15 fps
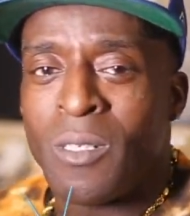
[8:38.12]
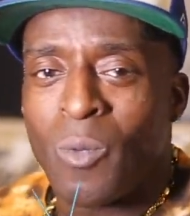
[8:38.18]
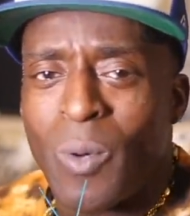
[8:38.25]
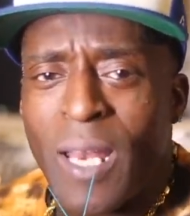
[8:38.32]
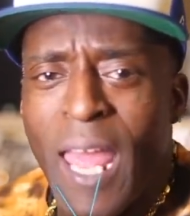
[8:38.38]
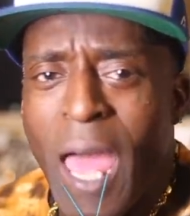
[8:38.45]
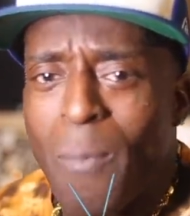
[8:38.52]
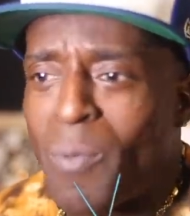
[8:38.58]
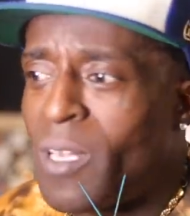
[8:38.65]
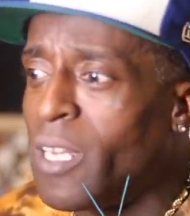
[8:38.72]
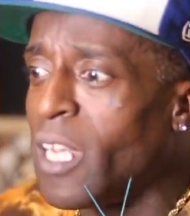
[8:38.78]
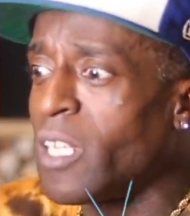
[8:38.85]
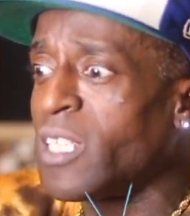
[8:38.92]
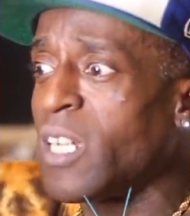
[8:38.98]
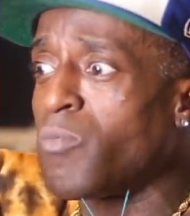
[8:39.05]
What happened? The
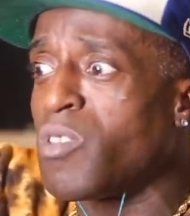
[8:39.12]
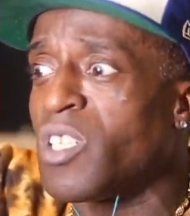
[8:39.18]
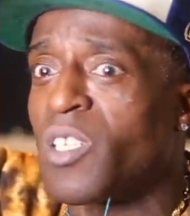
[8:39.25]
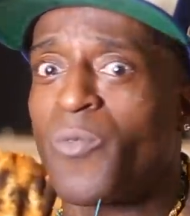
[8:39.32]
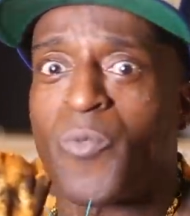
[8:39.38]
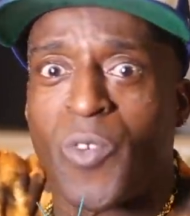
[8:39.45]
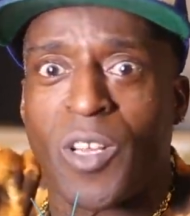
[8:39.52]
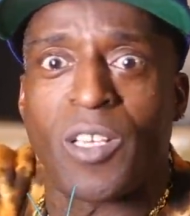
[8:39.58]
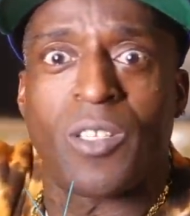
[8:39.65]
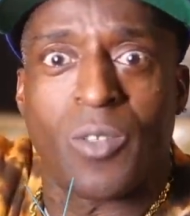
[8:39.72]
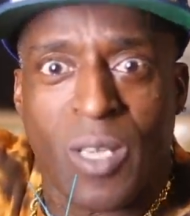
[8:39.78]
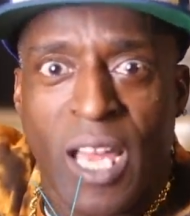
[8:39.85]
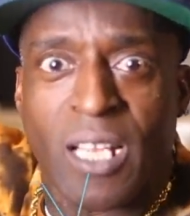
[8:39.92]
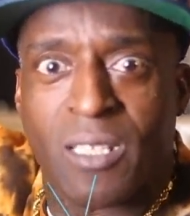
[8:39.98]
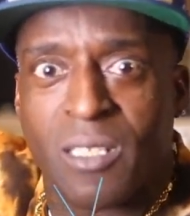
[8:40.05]
nigga that was just in front of you
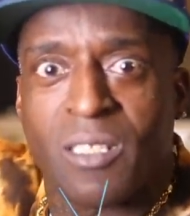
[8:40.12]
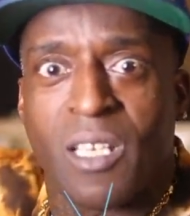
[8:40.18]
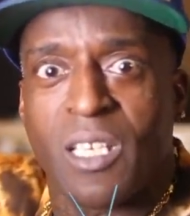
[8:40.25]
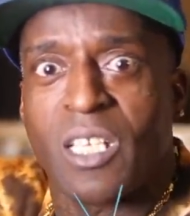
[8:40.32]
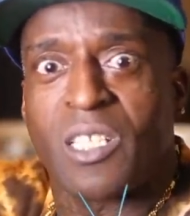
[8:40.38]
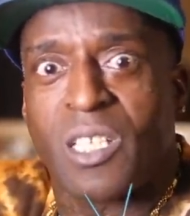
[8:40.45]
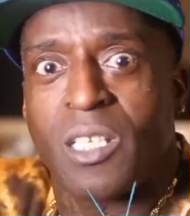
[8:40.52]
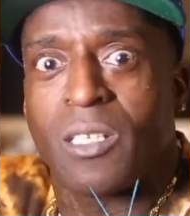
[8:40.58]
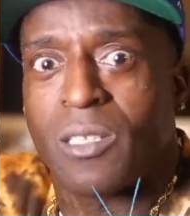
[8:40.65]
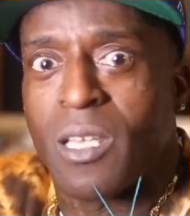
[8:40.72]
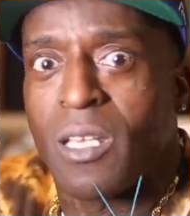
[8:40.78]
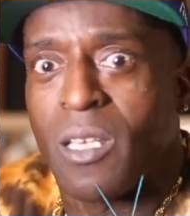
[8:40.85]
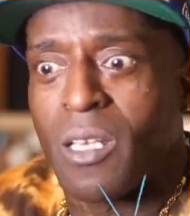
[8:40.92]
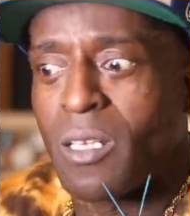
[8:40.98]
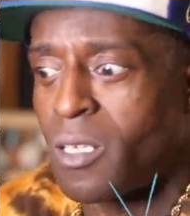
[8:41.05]
got you just killed
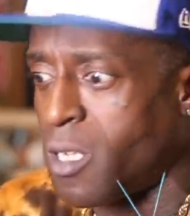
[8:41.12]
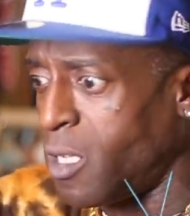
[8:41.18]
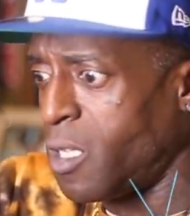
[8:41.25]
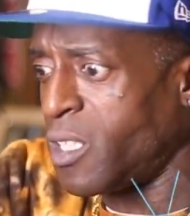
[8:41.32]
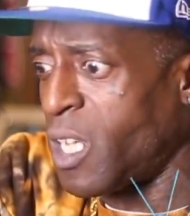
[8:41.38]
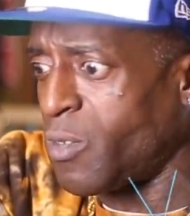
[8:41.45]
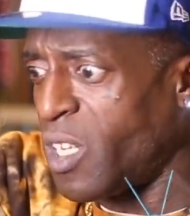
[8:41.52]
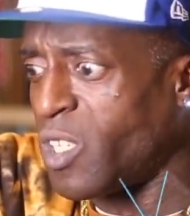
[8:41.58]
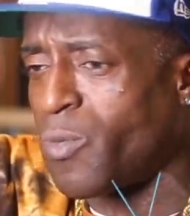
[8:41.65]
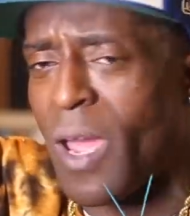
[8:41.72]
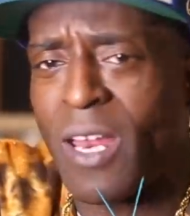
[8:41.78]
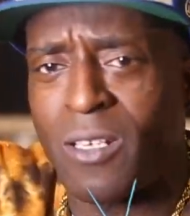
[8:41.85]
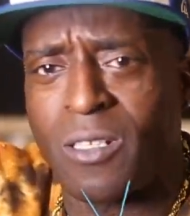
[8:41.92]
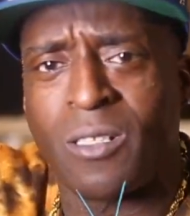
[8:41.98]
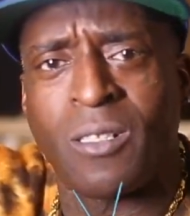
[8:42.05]
that nigga. Cuz that was just
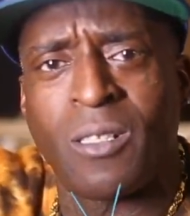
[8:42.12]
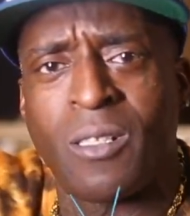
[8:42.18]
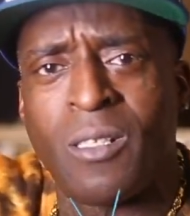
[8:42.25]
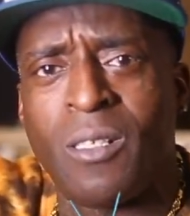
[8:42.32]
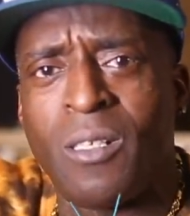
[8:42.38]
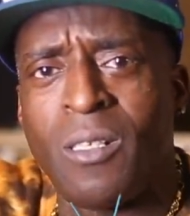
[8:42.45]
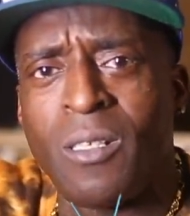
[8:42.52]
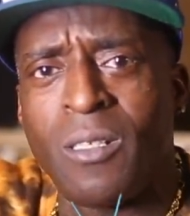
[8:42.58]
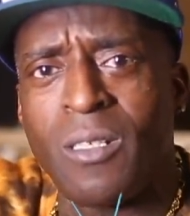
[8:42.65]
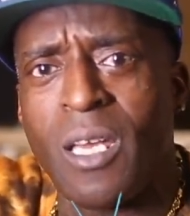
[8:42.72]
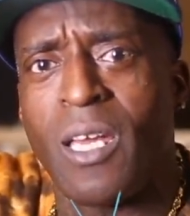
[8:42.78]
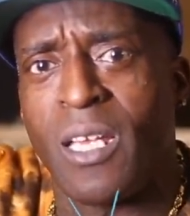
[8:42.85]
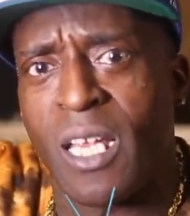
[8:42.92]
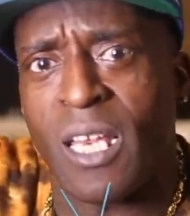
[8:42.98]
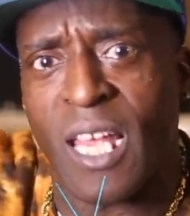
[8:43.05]
right here?
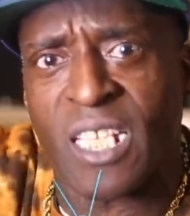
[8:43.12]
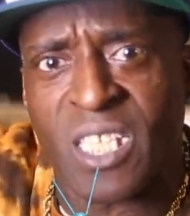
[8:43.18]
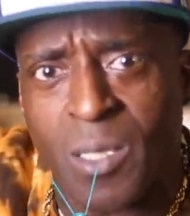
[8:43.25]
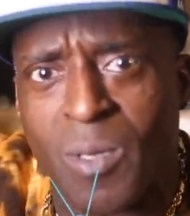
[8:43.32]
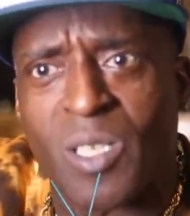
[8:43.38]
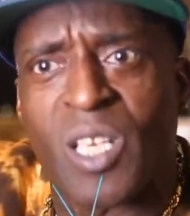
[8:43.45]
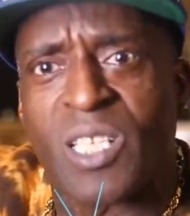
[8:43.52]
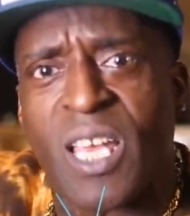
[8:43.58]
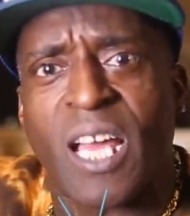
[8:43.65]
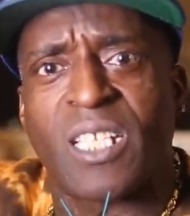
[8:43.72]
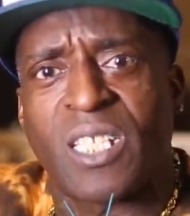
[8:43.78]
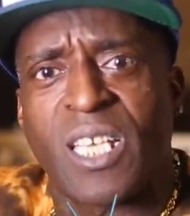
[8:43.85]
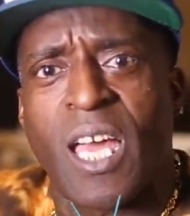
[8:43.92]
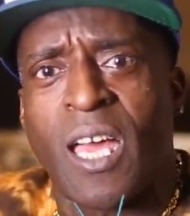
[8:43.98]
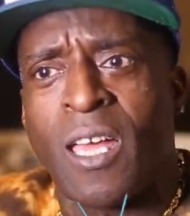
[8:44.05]
Yeah, that seems to just got
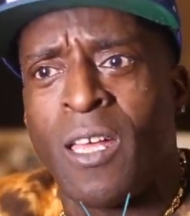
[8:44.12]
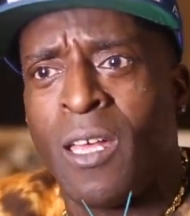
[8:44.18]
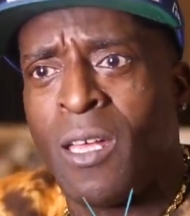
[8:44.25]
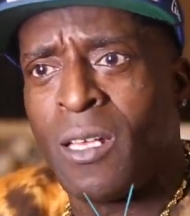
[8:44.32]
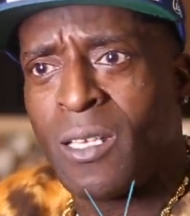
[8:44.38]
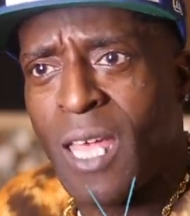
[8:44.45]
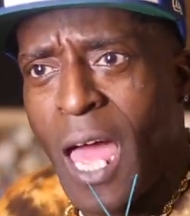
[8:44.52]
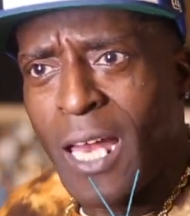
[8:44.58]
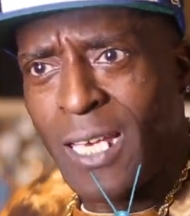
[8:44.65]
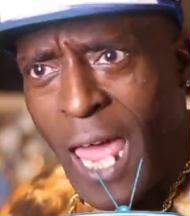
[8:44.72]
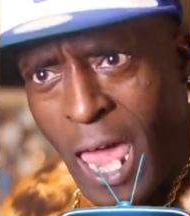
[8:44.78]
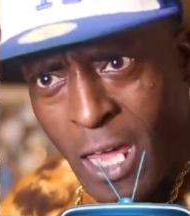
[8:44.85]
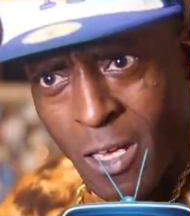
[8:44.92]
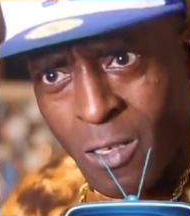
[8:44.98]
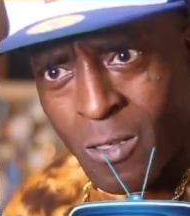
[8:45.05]
shot. God
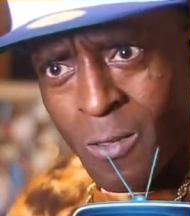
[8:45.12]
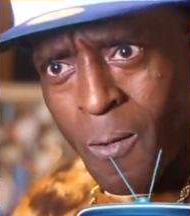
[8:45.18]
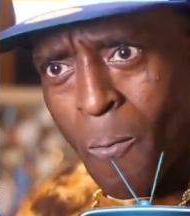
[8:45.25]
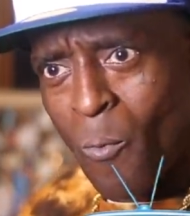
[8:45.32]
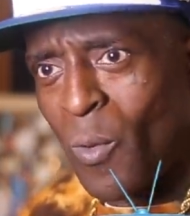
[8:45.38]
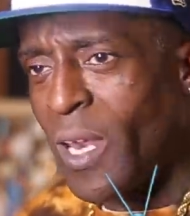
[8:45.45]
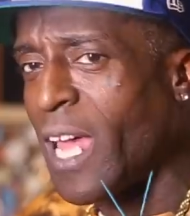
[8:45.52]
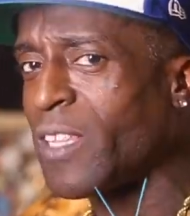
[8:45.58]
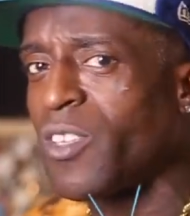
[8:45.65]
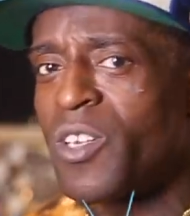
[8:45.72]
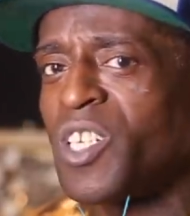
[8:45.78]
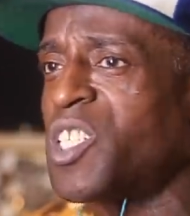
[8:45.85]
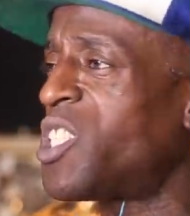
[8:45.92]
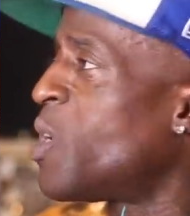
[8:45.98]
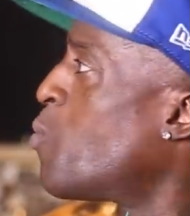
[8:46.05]
damn. Went after
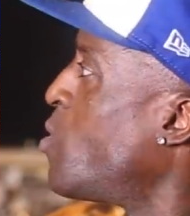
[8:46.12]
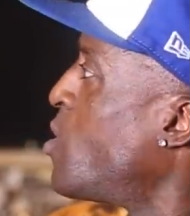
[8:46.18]
his shit